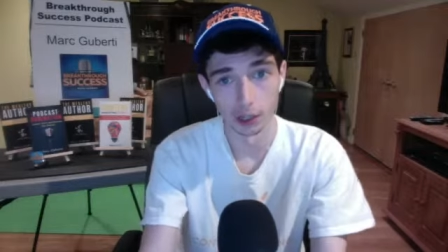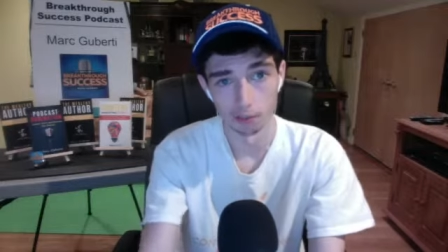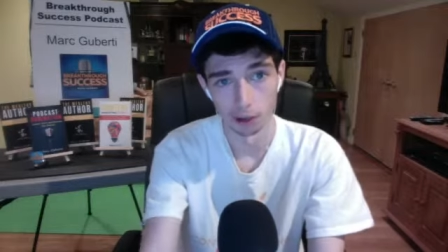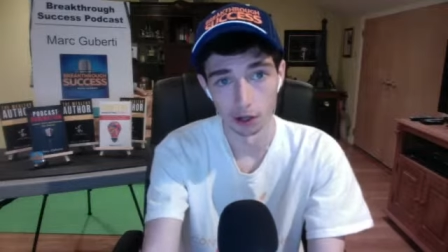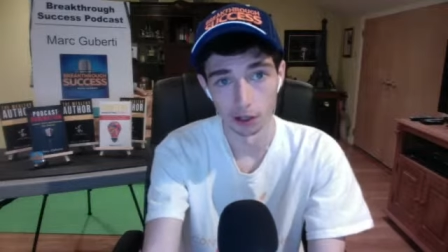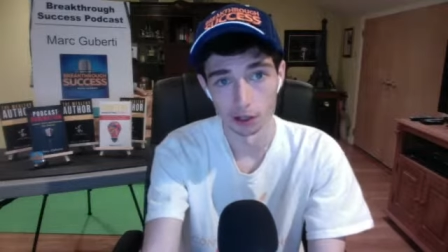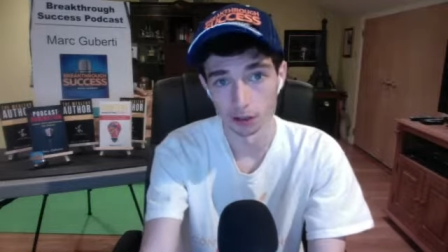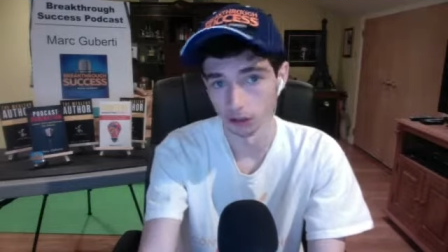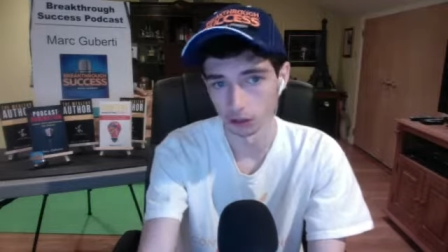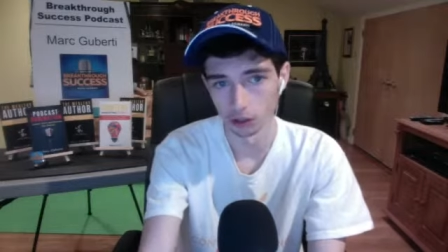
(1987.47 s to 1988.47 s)
But
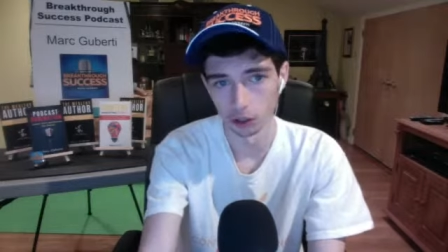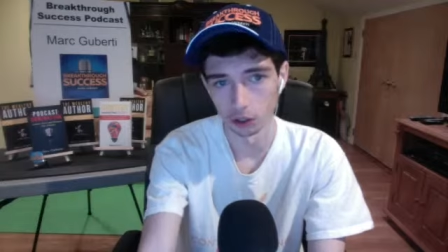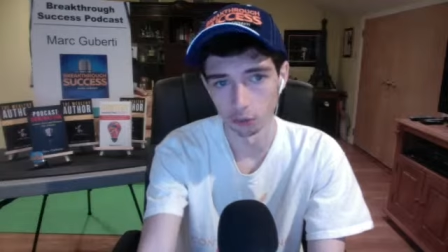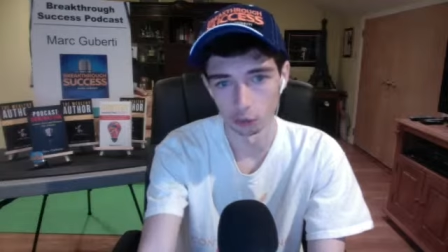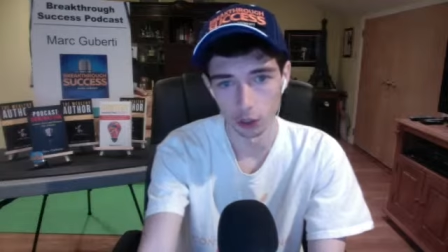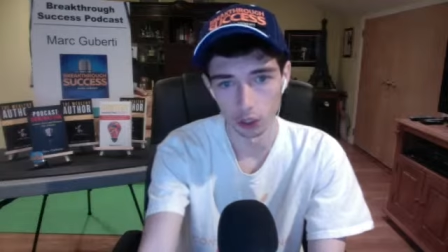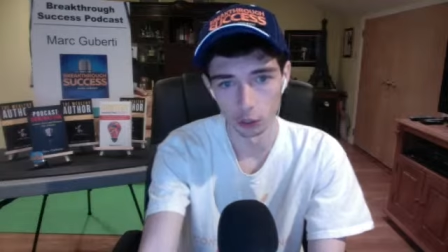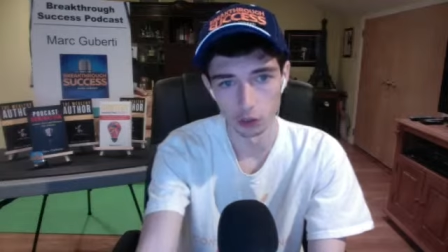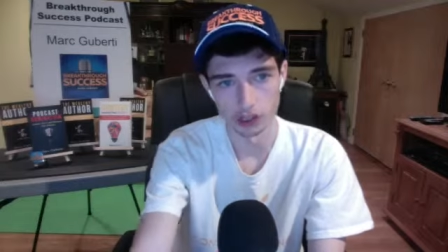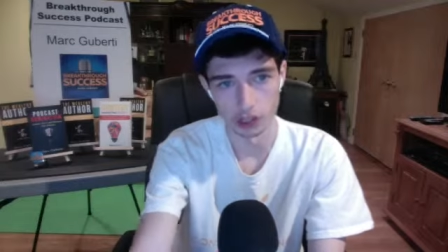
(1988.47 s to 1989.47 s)
you know, if you want to
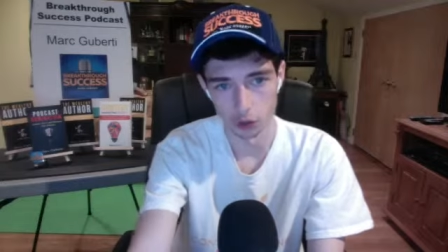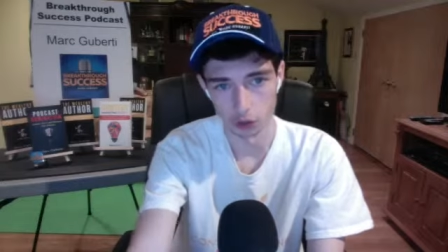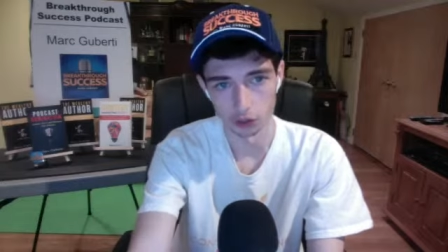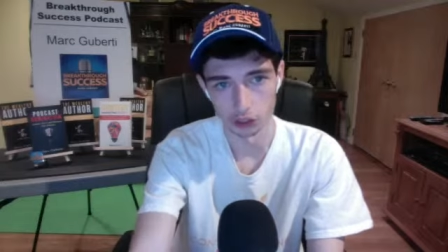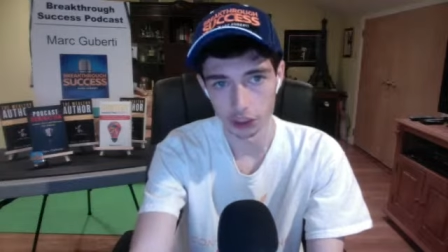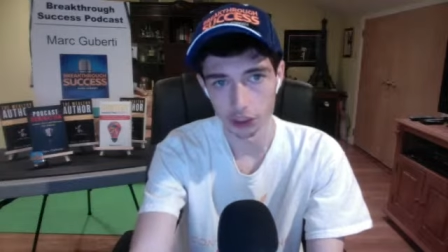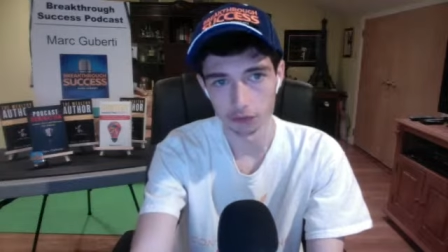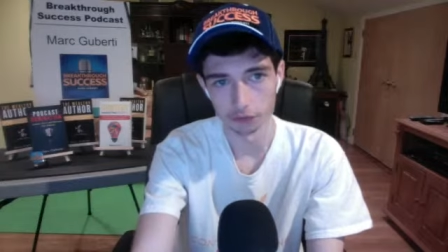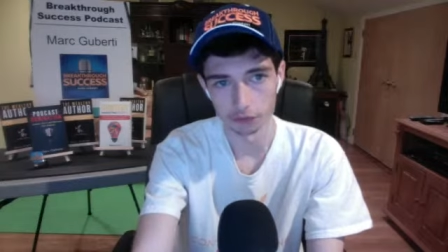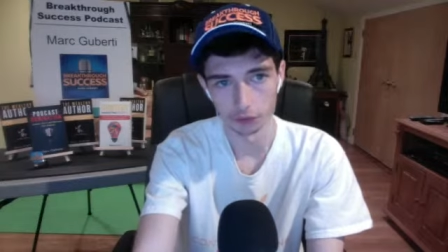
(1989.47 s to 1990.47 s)
reschedule an
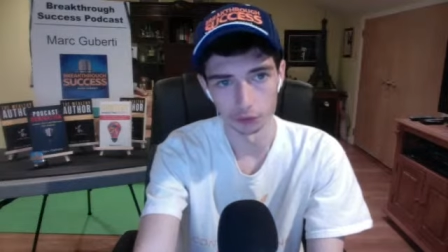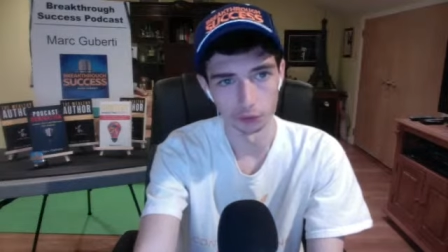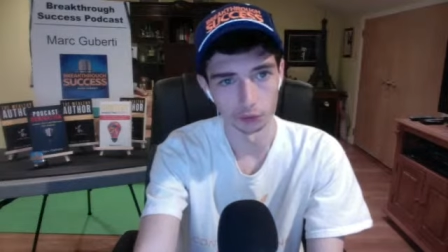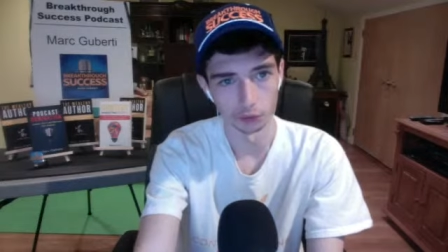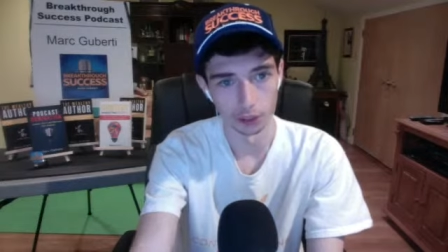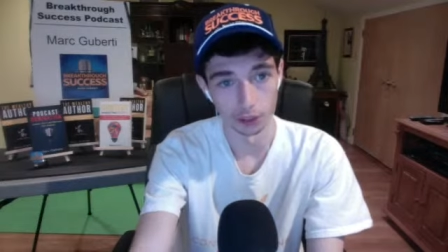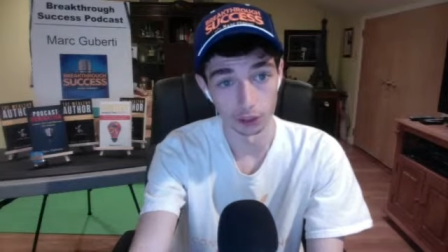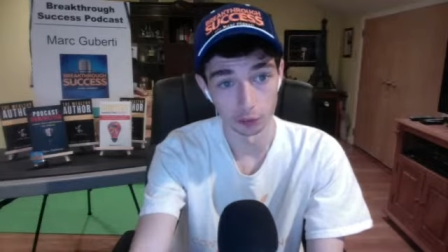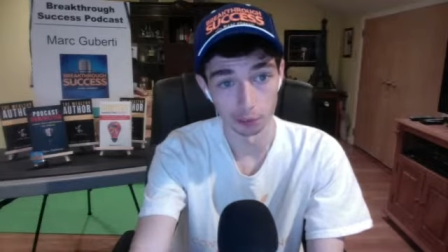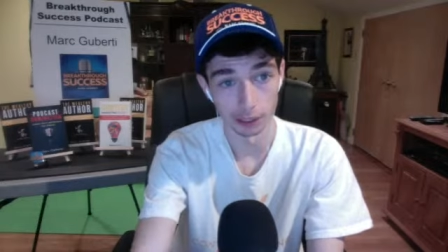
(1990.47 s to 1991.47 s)
interview, uh,
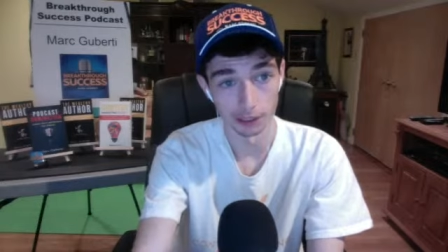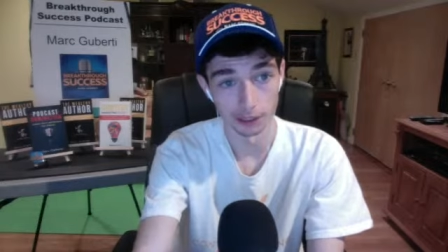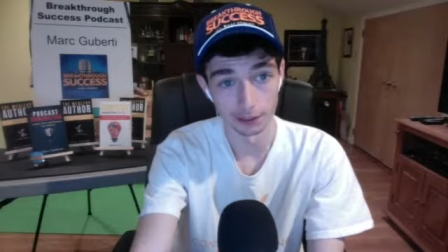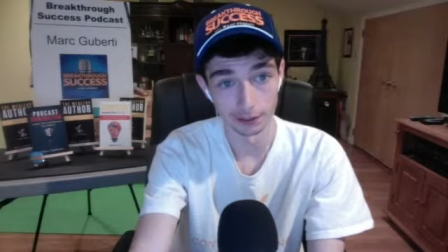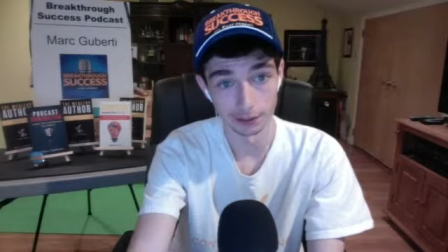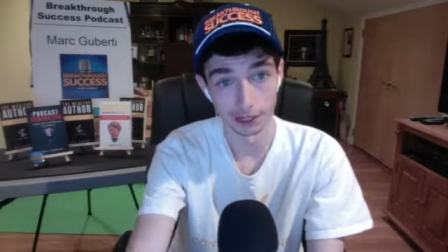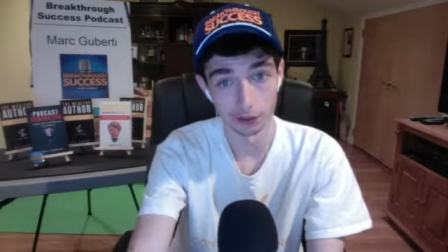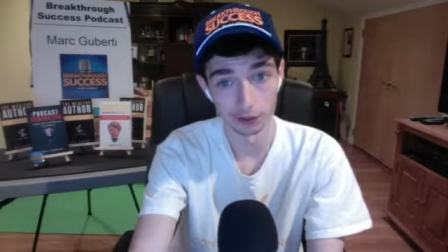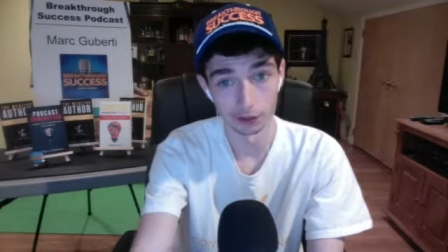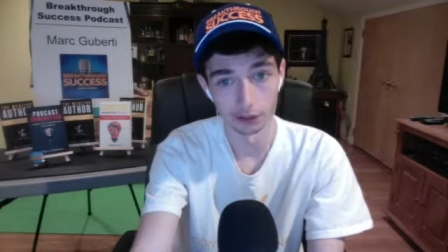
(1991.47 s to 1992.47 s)
depending on how
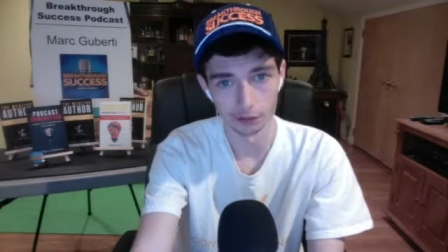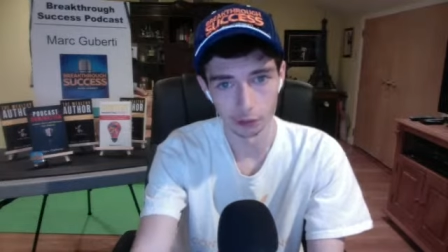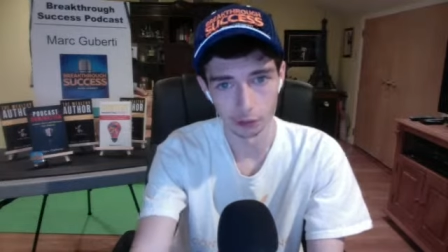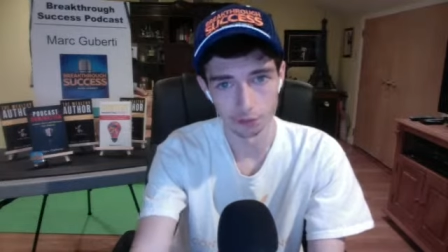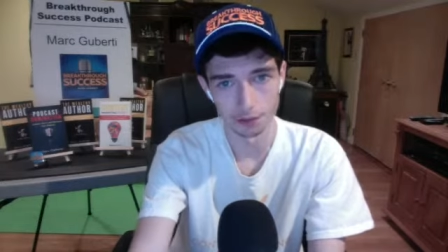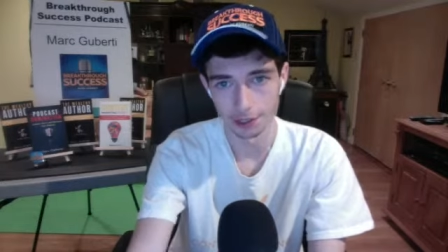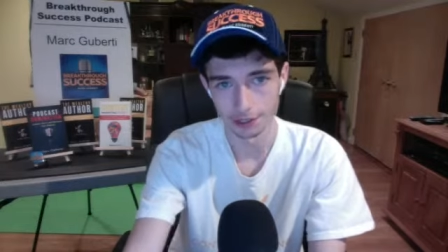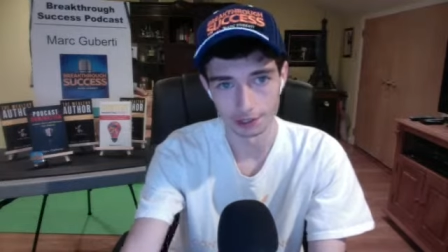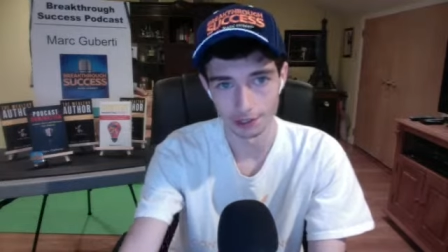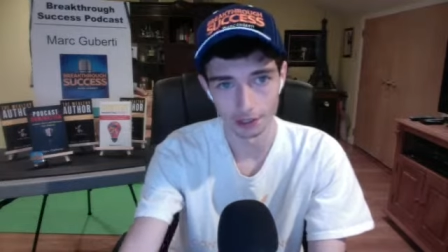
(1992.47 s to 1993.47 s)
the interview's
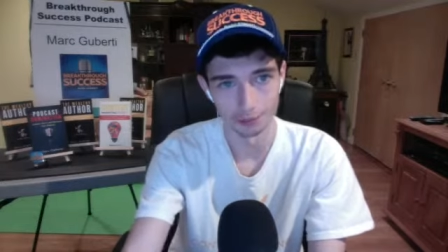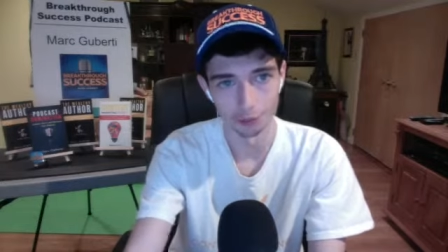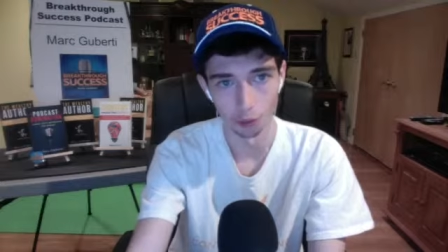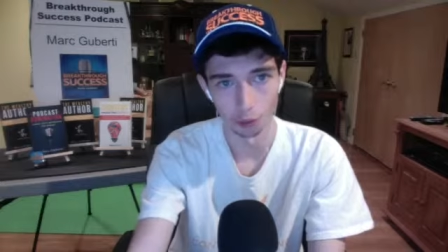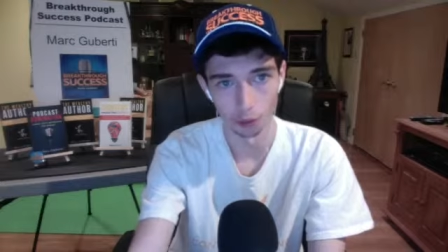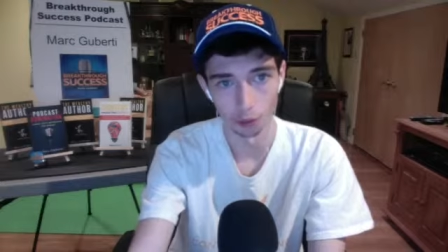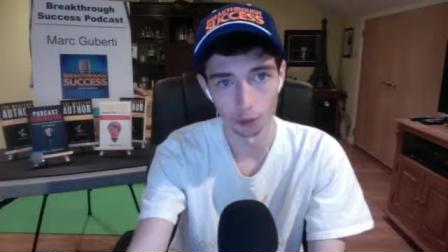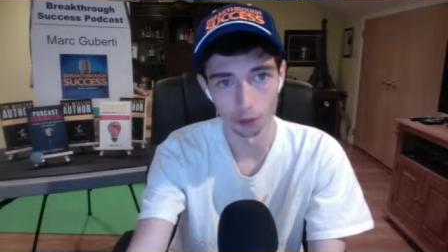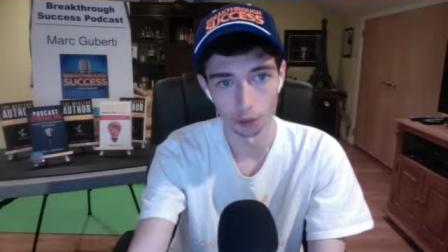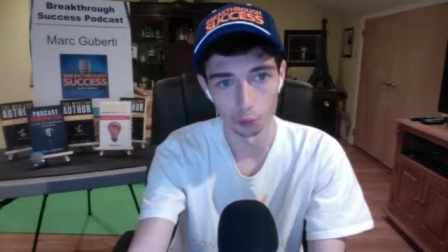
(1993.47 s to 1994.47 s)
missed, I'm more
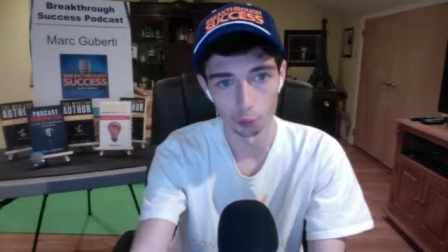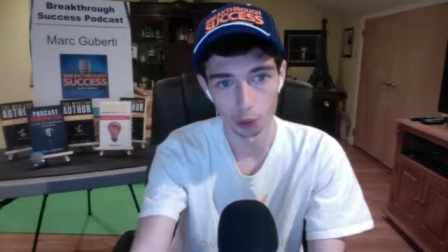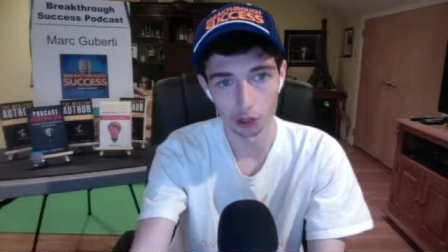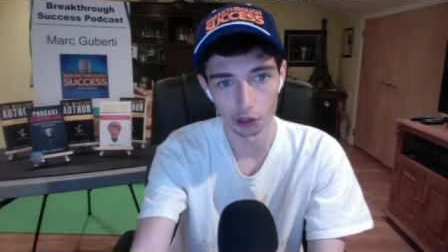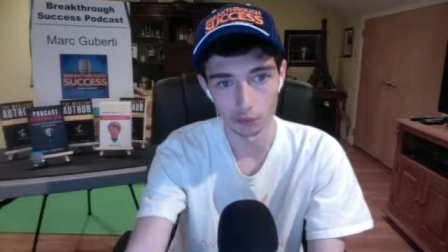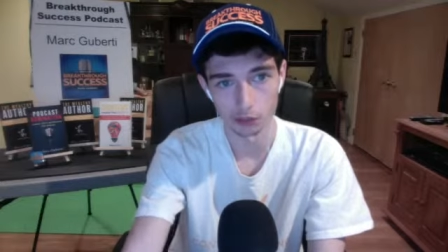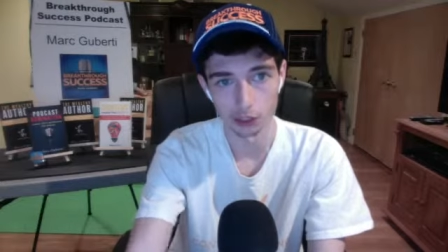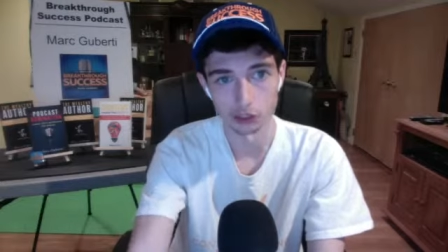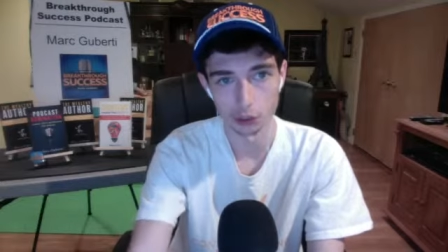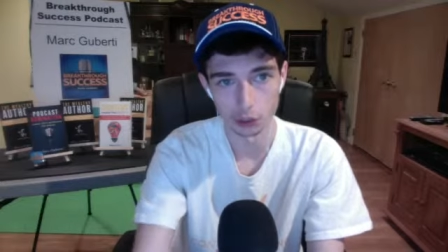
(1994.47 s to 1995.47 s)
welcome to
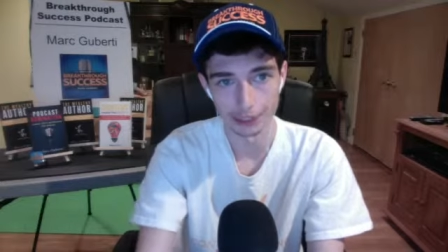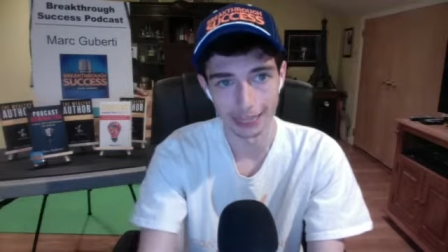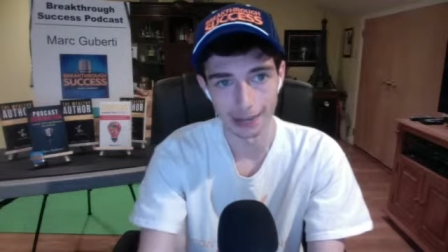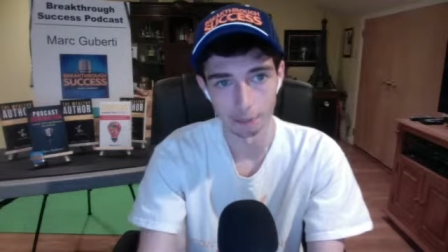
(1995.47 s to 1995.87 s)
doing that.